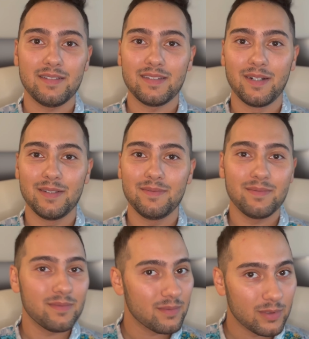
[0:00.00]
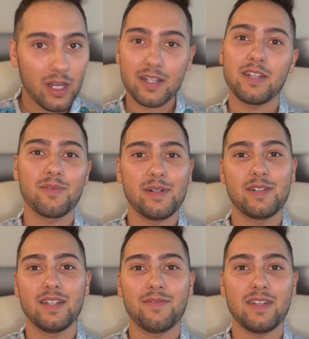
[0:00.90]
The locking rear
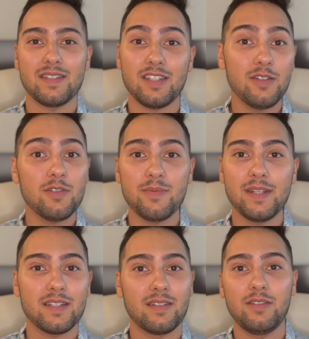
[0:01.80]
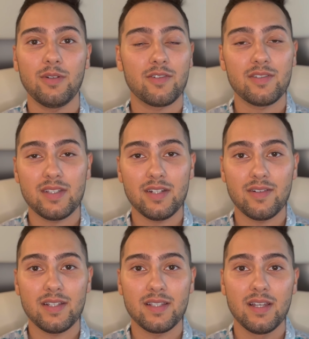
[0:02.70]
diff is huge because the 200
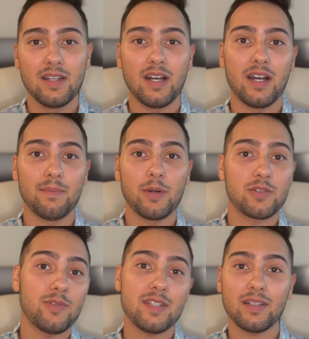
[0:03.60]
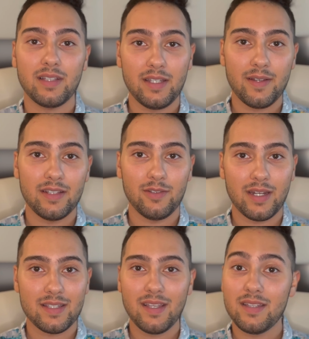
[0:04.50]
series most recently in the
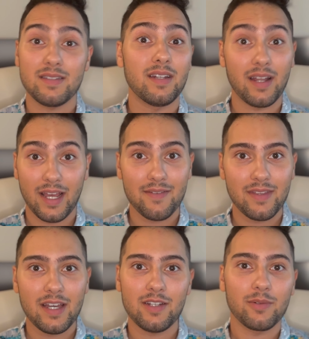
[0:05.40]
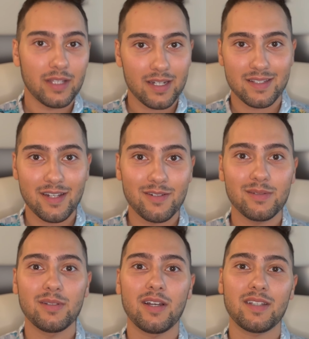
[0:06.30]
United States did not have that, only had a center
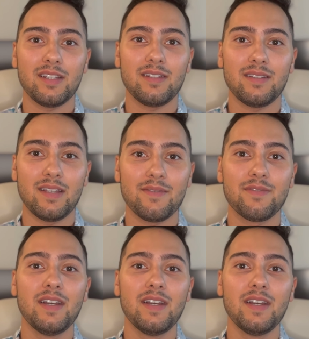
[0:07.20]
locking diff.